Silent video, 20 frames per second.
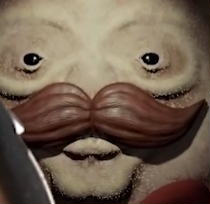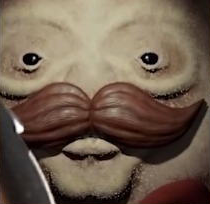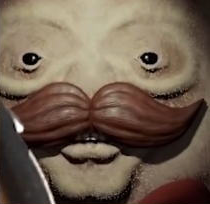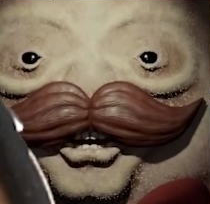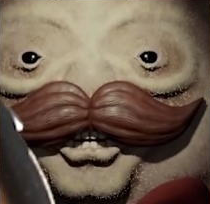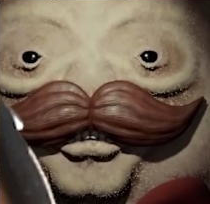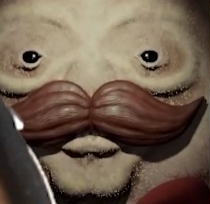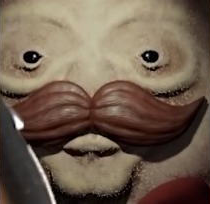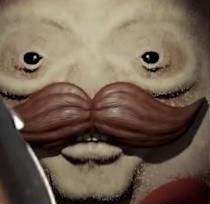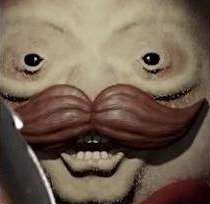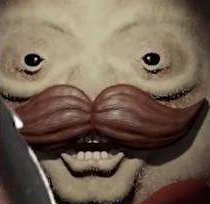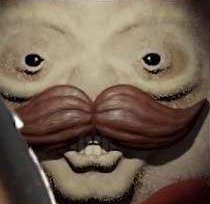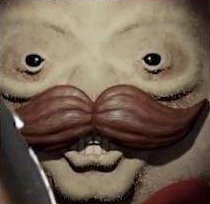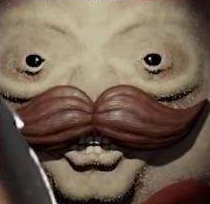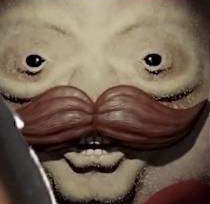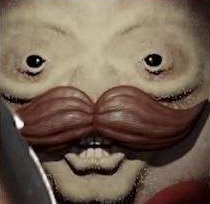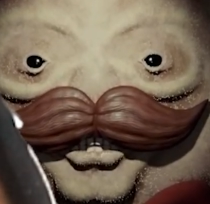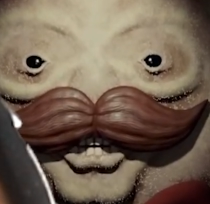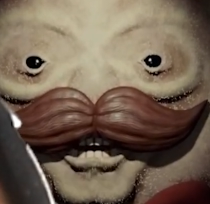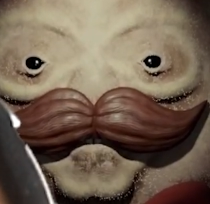It's bad
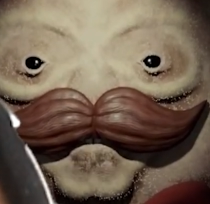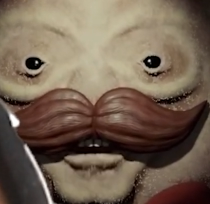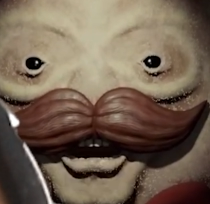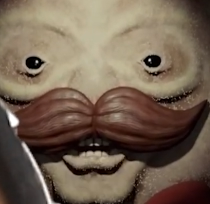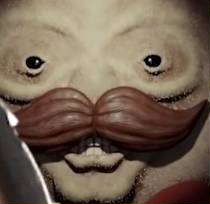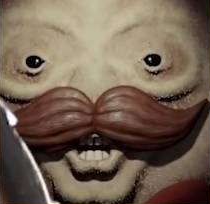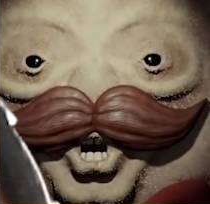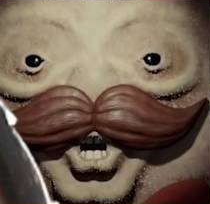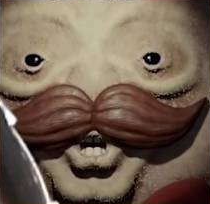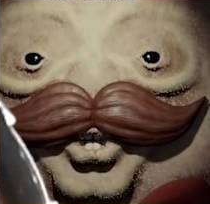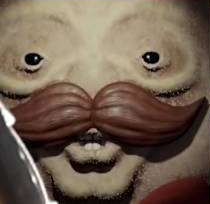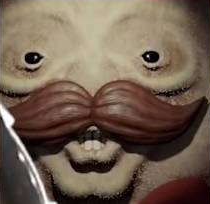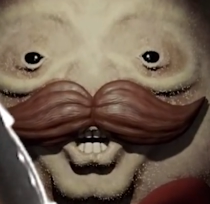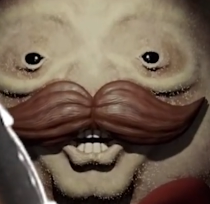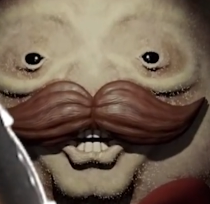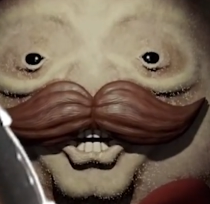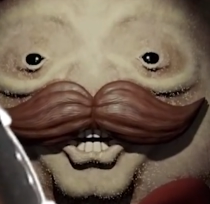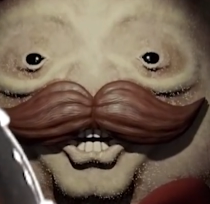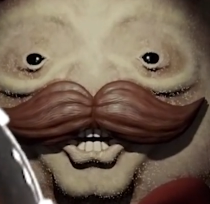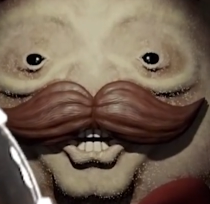luck if you don't.
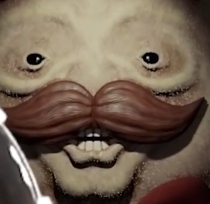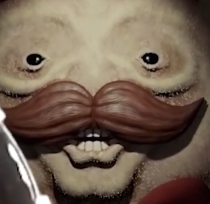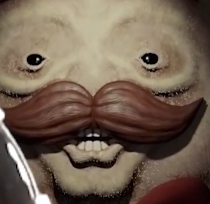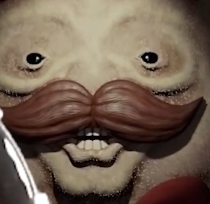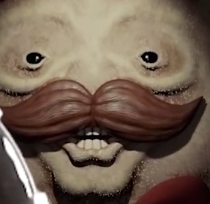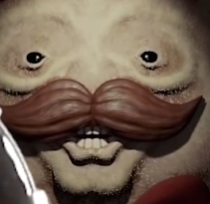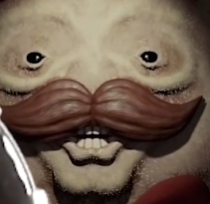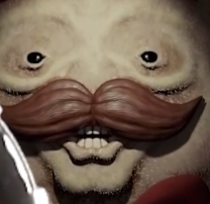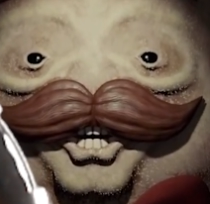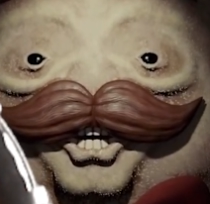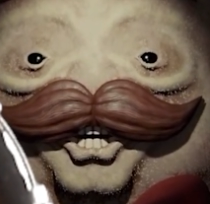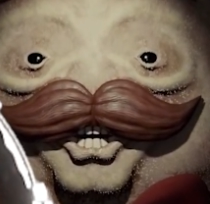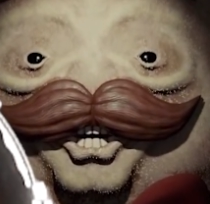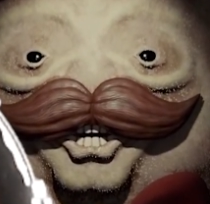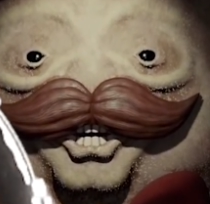Mr.